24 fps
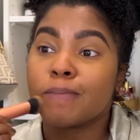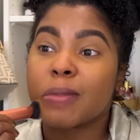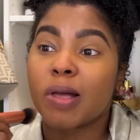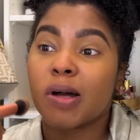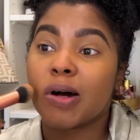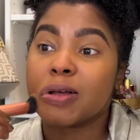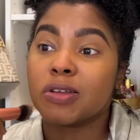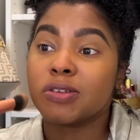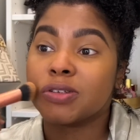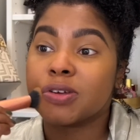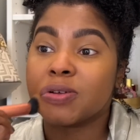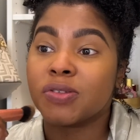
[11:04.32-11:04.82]

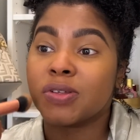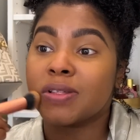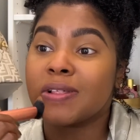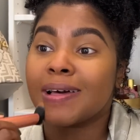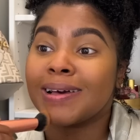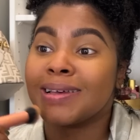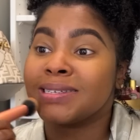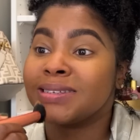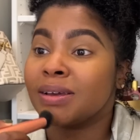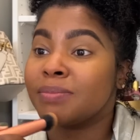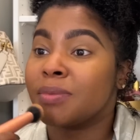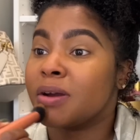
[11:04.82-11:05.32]
Also, the
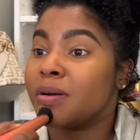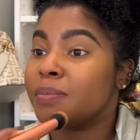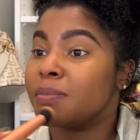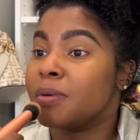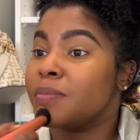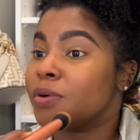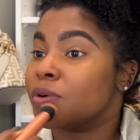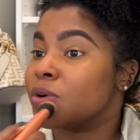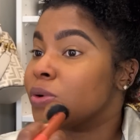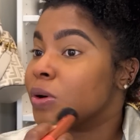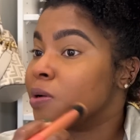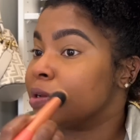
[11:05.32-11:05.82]
last time I
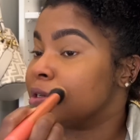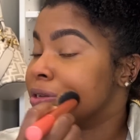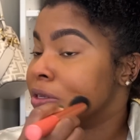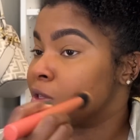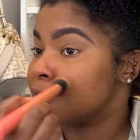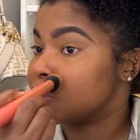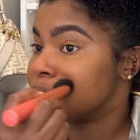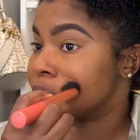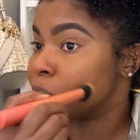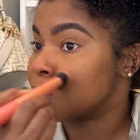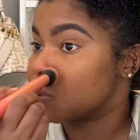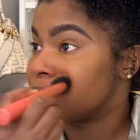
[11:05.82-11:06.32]
remember going to
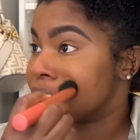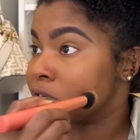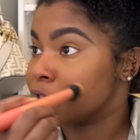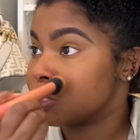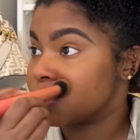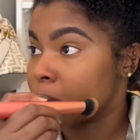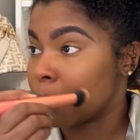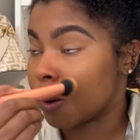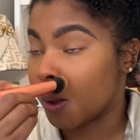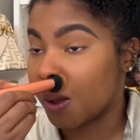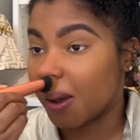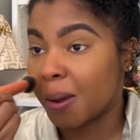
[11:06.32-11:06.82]
this
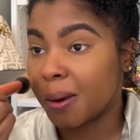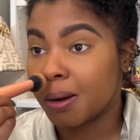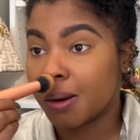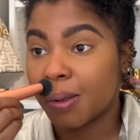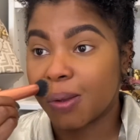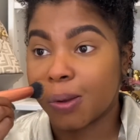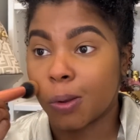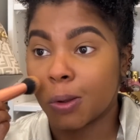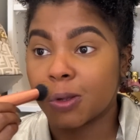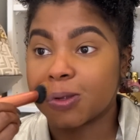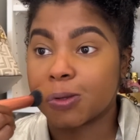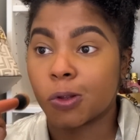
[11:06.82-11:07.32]
restaurant, it
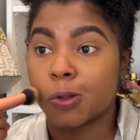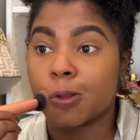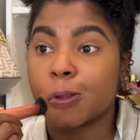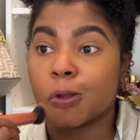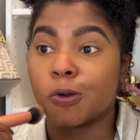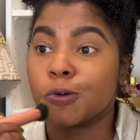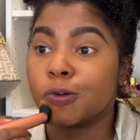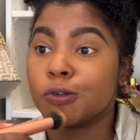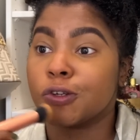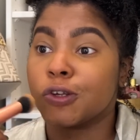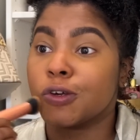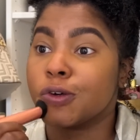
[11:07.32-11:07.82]
was a
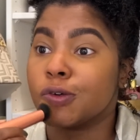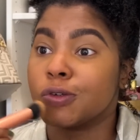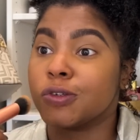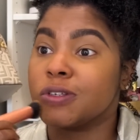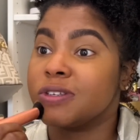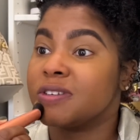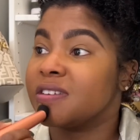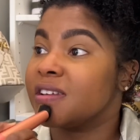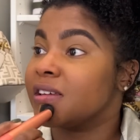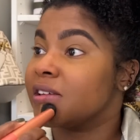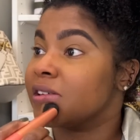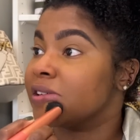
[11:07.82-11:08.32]
little
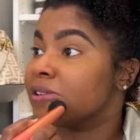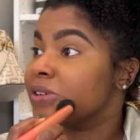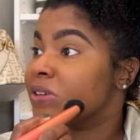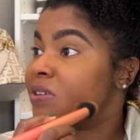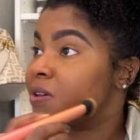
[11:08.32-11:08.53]
toasty.